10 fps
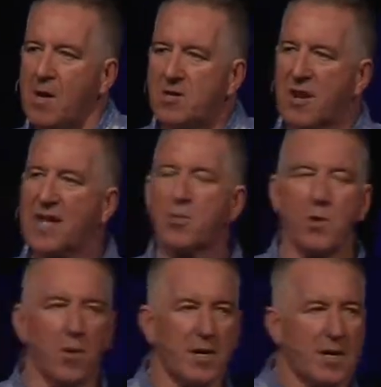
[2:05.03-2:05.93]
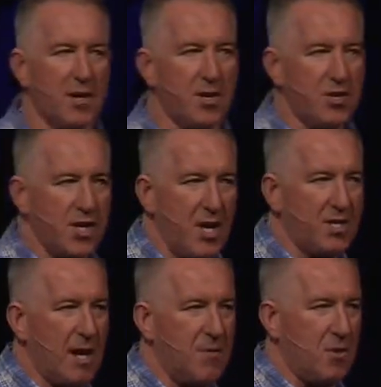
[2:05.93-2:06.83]
So last week we looked at John
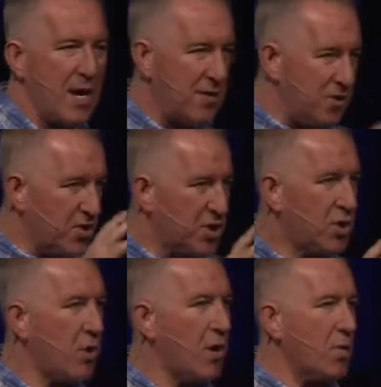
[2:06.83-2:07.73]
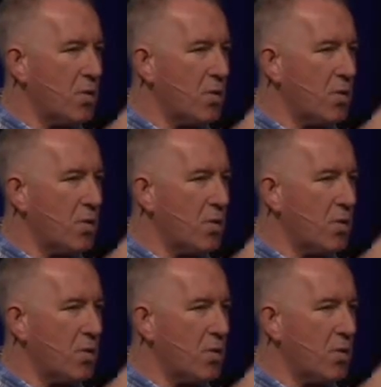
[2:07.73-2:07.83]
chapter 8, the story